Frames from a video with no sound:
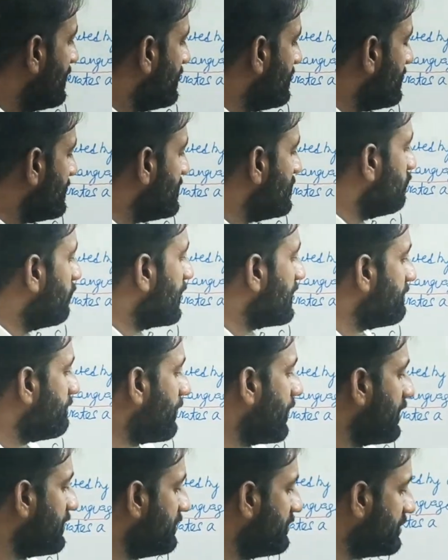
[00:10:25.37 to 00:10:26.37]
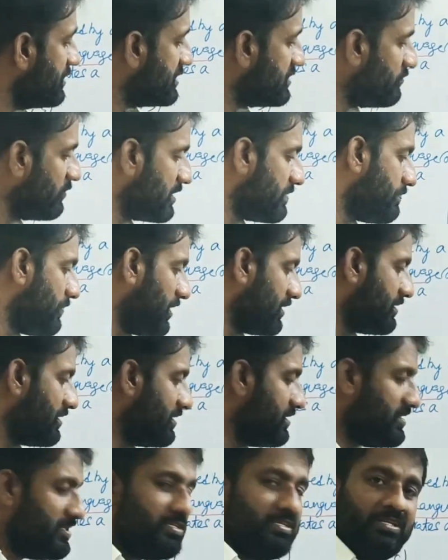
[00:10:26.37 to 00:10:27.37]
This is one path, this is one
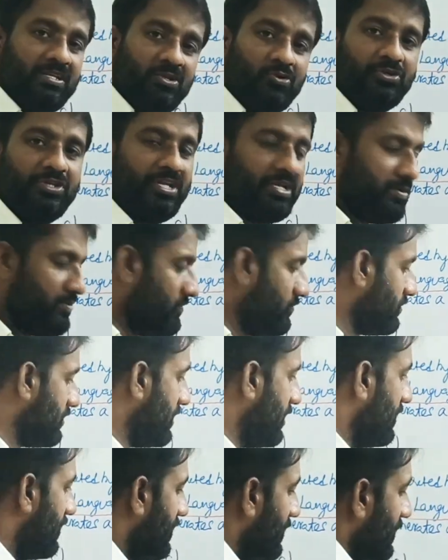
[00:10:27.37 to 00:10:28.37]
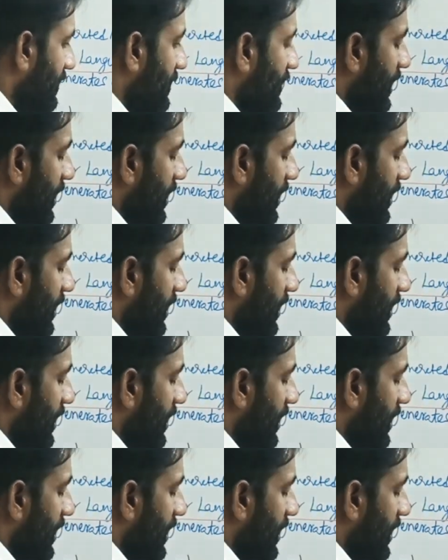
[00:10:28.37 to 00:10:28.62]
path. This is union. Okay.